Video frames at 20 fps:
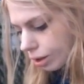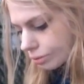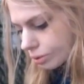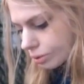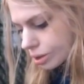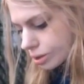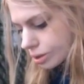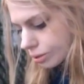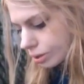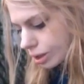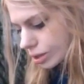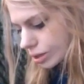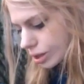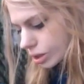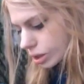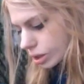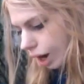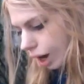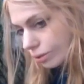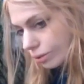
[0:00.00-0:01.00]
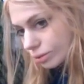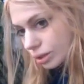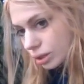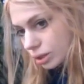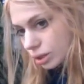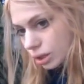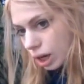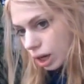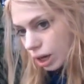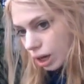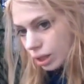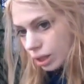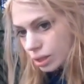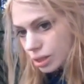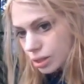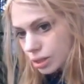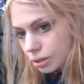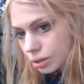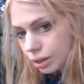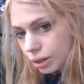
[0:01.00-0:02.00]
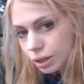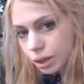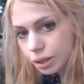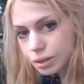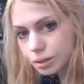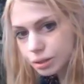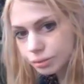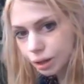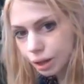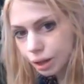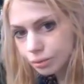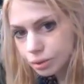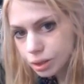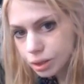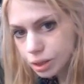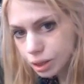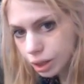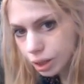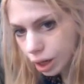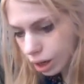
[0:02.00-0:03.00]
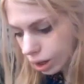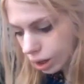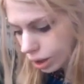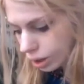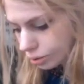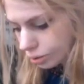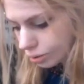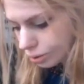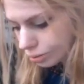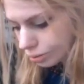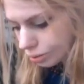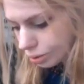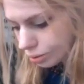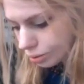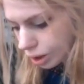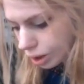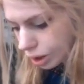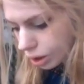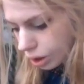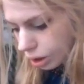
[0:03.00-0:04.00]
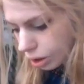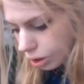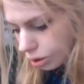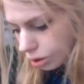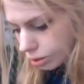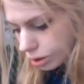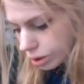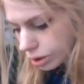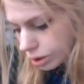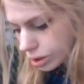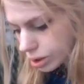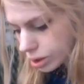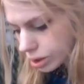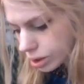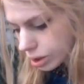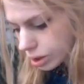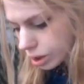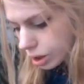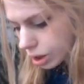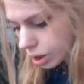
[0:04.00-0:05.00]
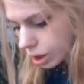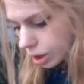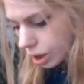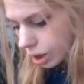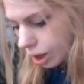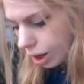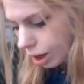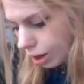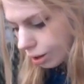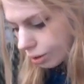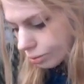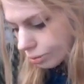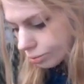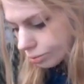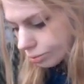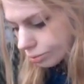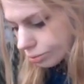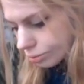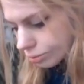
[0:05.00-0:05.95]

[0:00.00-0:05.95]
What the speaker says: but it's because I travel a lot, so I need to be able to carry it with me where I go, and um,